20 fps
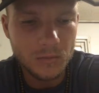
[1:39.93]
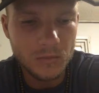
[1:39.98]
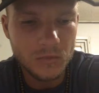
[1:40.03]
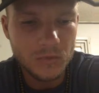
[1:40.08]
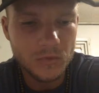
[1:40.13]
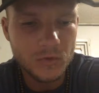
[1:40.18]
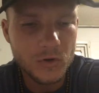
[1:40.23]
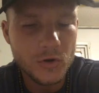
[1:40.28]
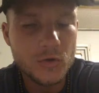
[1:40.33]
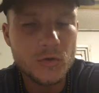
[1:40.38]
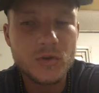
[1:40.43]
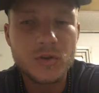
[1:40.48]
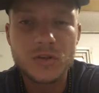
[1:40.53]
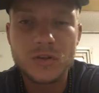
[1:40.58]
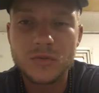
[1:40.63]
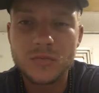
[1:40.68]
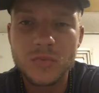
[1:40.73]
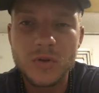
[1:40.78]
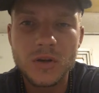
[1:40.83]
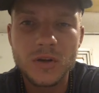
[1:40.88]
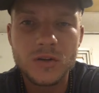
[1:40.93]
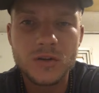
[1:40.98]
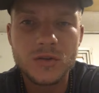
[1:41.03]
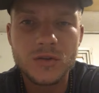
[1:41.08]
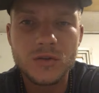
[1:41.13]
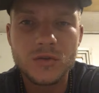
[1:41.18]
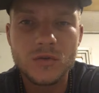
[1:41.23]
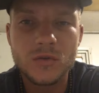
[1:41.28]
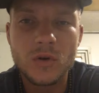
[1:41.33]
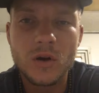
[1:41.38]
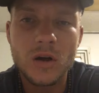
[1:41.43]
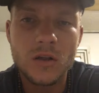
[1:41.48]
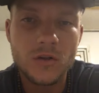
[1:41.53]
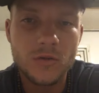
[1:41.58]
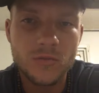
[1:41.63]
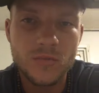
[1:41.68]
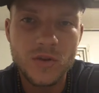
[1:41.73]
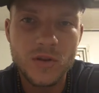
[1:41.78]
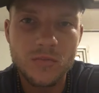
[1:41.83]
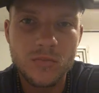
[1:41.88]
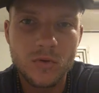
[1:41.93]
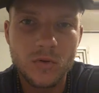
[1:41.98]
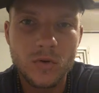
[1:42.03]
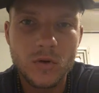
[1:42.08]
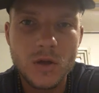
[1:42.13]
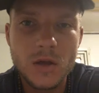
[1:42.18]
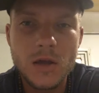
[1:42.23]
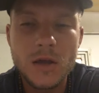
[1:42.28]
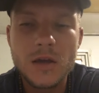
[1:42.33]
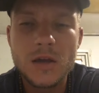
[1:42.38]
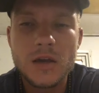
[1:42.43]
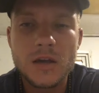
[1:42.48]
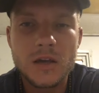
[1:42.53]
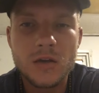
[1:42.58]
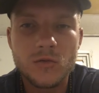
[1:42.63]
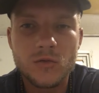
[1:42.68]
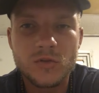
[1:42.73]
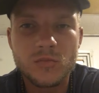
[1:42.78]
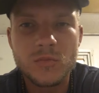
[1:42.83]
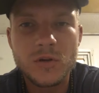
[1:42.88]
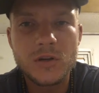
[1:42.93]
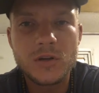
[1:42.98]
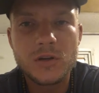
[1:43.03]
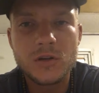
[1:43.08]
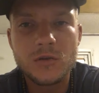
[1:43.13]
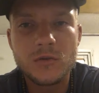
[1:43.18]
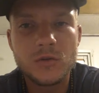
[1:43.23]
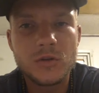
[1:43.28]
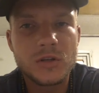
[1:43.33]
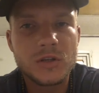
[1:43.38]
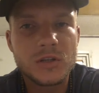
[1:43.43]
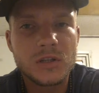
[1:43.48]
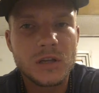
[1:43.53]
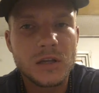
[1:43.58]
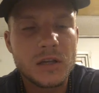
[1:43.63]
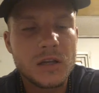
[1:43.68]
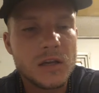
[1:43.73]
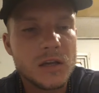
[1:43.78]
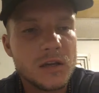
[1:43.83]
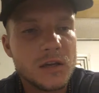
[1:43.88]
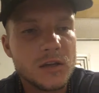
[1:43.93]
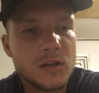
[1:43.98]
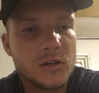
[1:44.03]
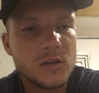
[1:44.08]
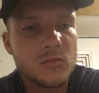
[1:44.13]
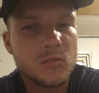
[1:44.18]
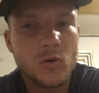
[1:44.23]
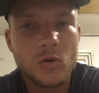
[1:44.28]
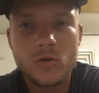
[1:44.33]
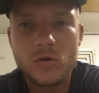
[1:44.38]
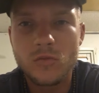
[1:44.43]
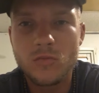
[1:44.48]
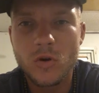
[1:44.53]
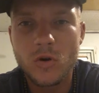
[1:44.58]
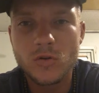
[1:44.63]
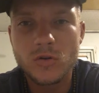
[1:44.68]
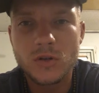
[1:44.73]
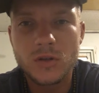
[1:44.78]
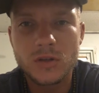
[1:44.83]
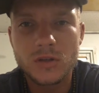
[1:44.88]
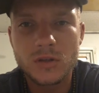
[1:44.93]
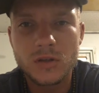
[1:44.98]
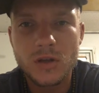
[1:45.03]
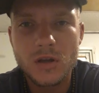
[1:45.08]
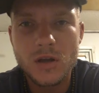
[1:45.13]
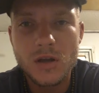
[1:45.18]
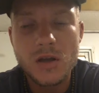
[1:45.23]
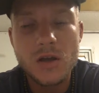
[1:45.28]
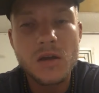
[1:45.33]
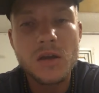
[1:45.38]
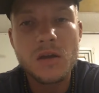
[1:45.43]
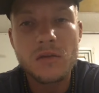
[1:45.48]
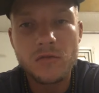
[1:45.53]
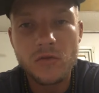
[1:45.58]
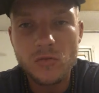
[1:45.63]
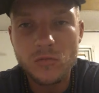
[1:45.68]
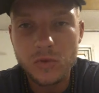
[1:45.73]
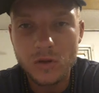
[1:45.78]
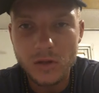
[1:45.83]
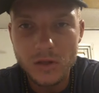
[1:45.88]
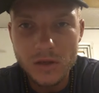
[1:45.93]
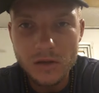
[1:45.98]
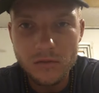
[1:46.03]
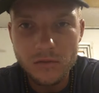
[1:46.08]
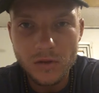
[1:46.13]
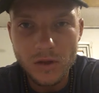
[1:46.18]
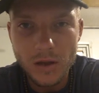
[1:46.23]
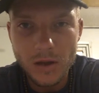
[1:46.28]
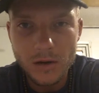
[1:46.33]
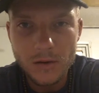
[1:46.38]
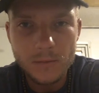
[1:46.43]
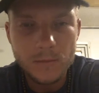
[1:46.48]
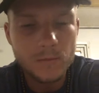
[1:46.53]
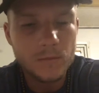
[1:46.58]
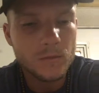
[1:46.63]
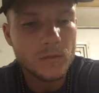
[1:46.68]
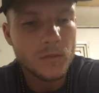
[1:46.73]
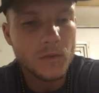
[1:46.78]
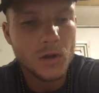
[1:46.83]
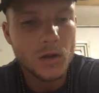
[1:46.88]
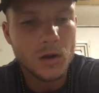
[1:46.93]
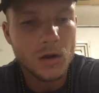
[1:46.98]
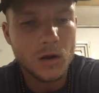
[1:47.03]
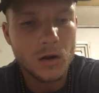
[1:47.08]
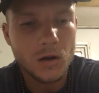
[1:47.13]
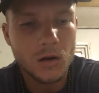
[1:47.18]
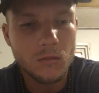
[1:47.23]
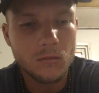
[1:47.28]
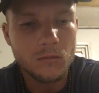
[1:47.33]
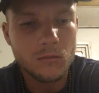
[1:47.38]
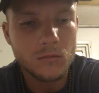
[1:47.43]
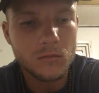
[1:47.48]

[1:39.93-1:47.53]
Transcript: for you to speak to other people. He will speak to you just like He spoke to Moses, if you believe that. The